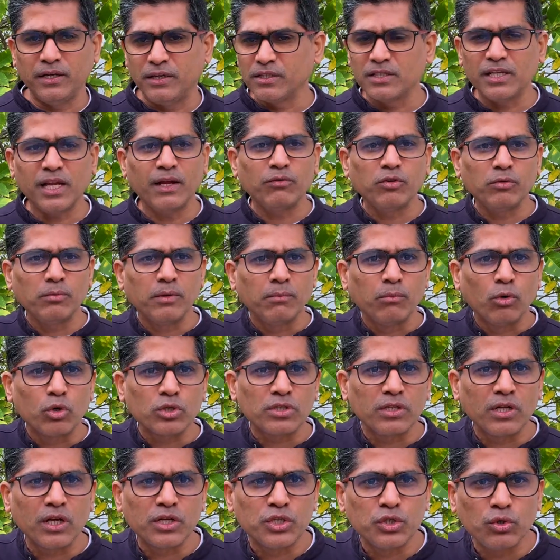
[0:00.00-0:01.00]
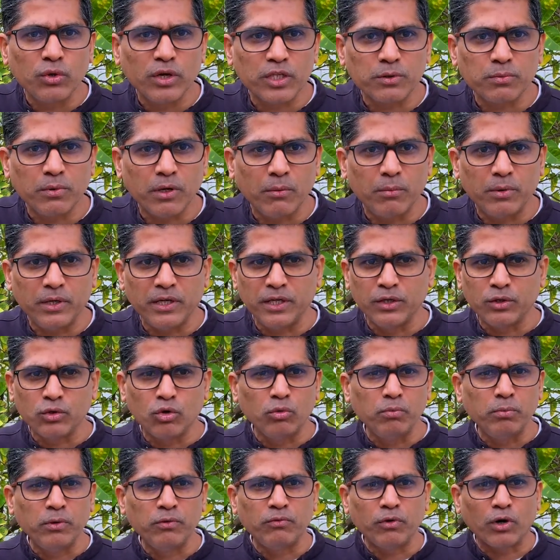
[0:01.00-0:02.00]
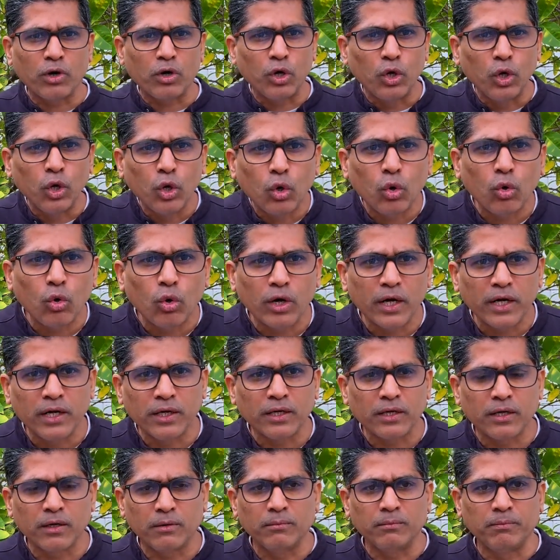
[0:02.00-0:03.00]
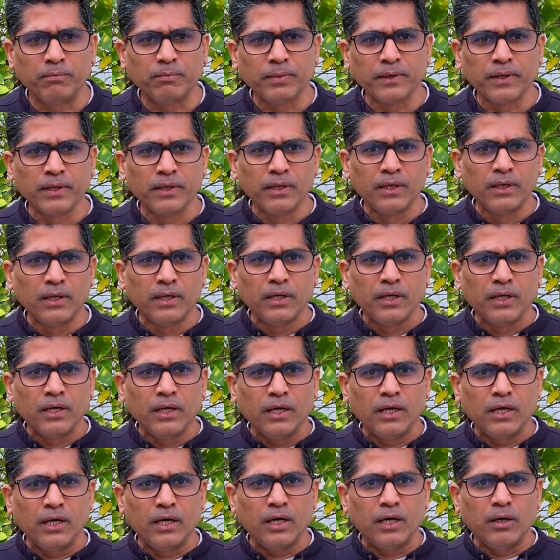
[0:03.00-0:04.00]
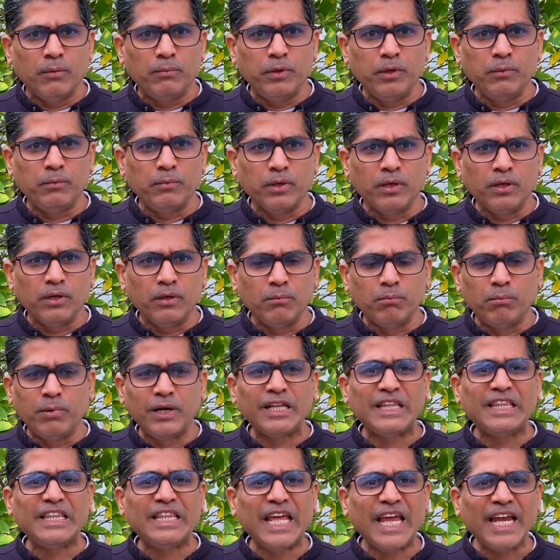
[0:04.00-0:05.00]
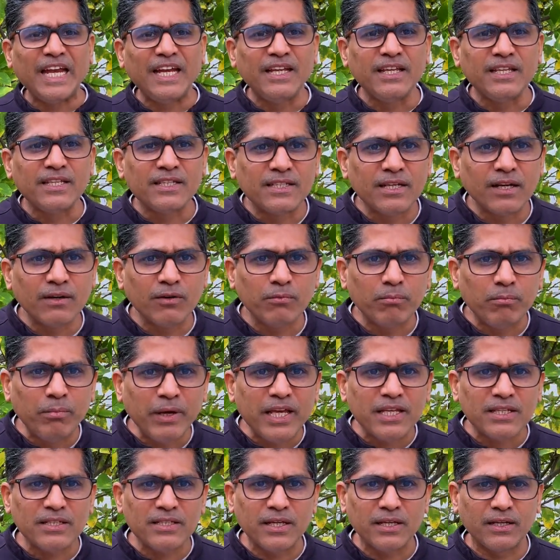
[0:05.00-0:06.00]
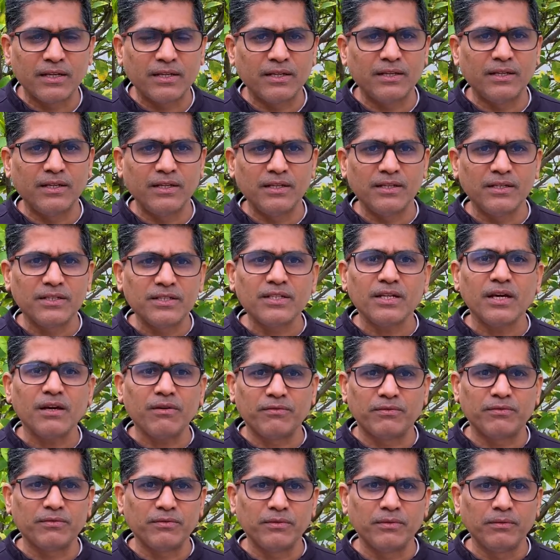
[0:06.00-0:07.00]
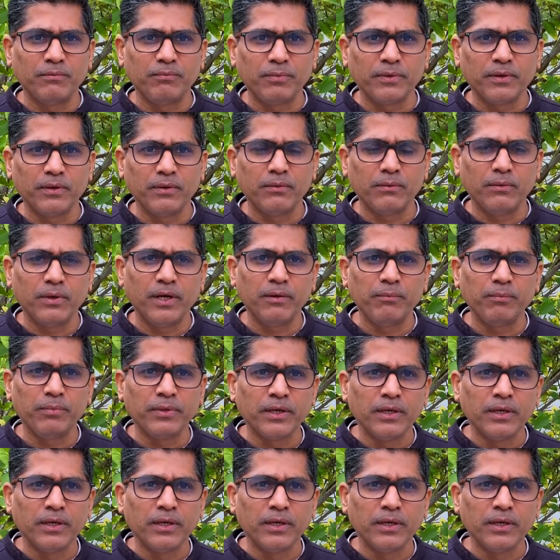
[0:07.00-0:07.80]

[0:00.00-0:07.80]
doesn't have to be the most luxurious property. It could be for lower income people, but they deserve basic stuff, right?